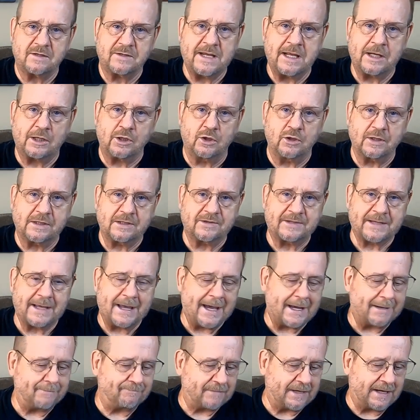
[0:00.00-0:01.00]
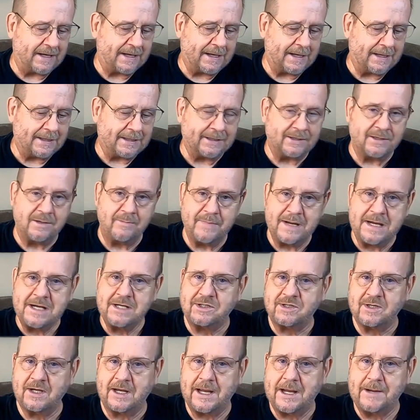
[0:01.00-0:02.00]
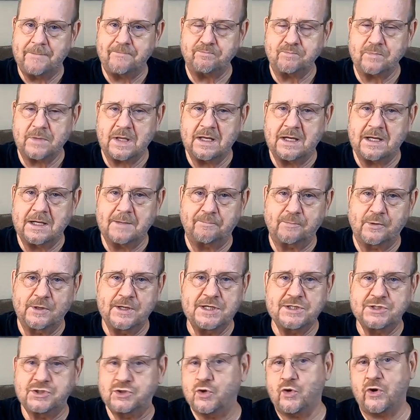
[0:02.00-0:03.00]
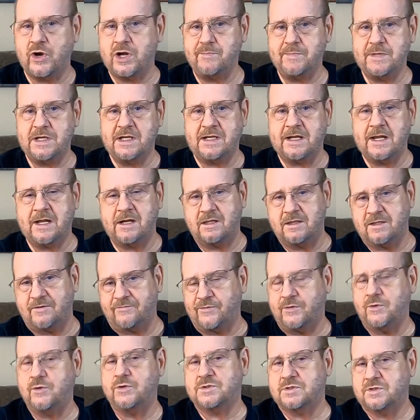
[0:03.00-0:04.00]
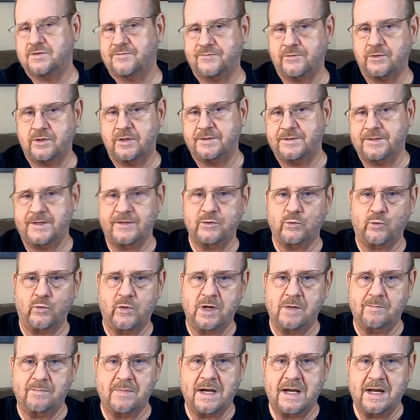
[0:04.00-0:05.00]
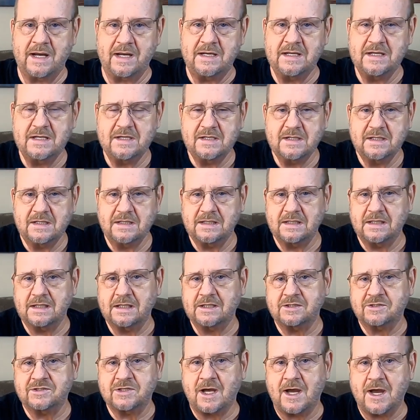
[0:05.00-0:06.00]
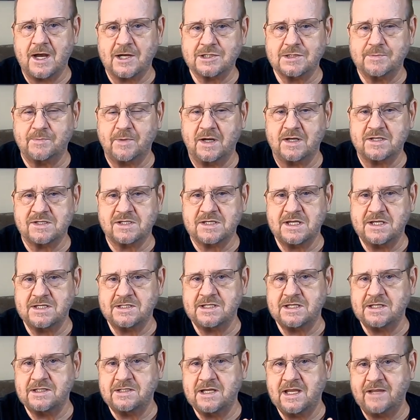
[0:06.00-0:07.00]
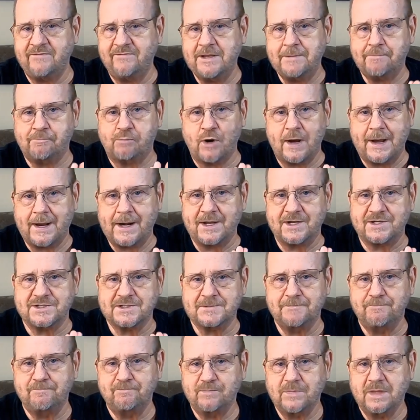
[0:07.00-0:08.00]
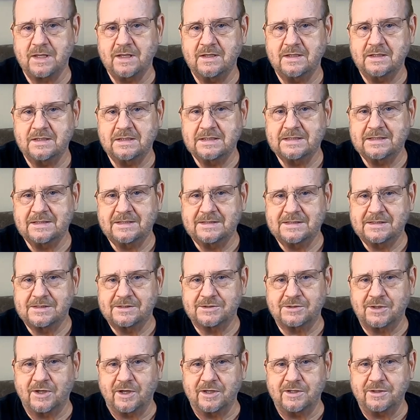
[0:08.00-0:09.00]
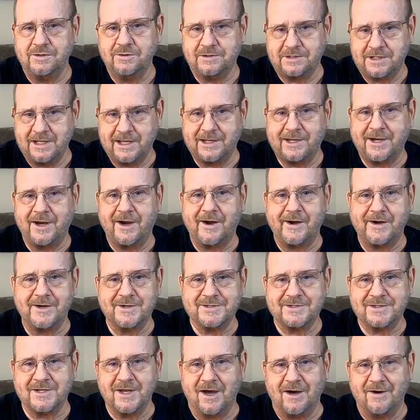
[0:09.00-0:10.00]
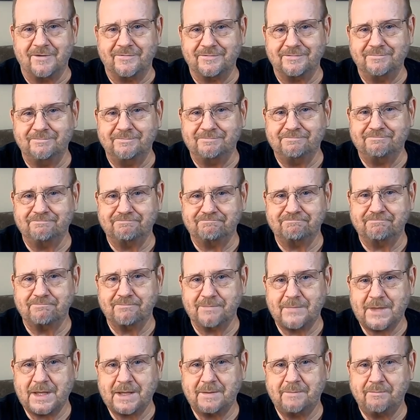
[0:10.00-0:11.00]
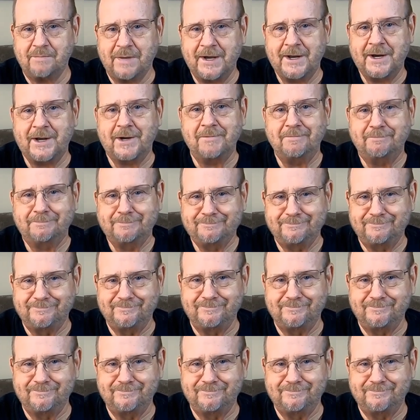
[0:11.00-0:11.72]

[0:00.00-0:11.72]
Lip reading: take a look at that. And in the meantime, please join me again in the future for another one of my talks about CCTV products. So you take care of yourself. Bye now.